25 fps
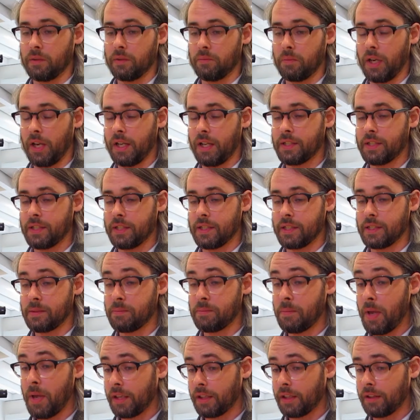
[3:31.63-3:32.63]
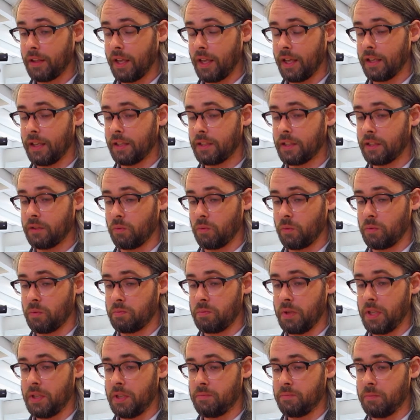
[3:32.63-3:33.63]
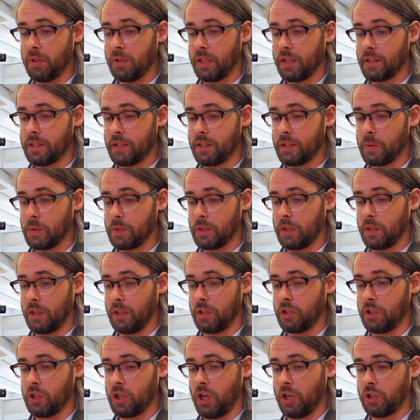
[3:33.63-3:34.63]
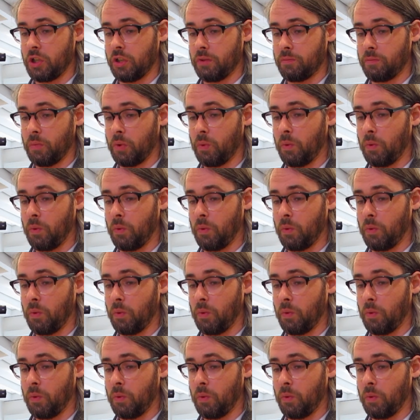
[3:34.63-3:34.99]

but I suspect that it didn't repeat because this was a conjunction.